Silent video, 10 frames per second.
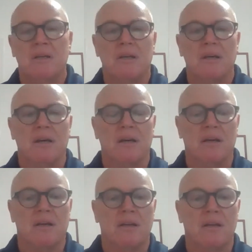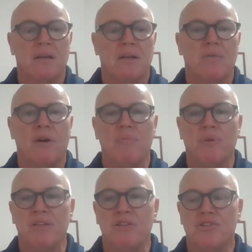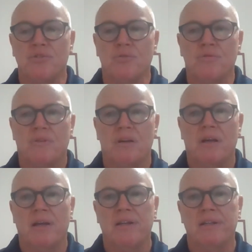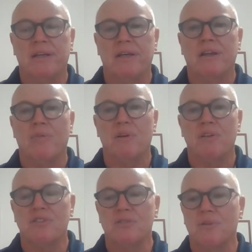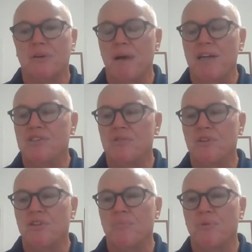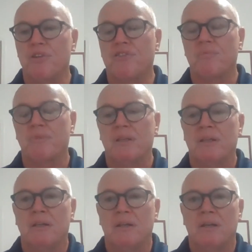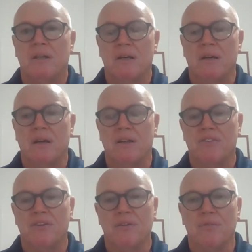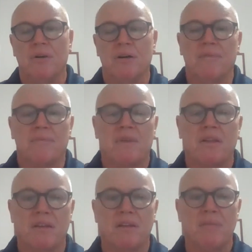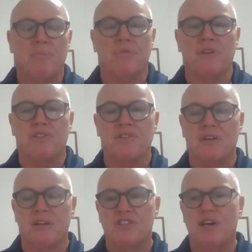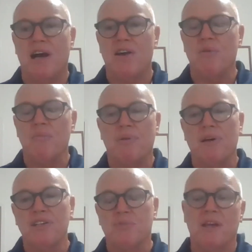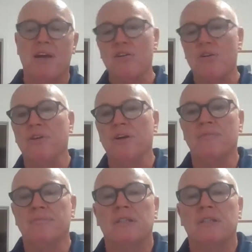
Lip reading: Great Britain too, and they wanted to match it with the Brits. And so they put this charter in place with Anaconda.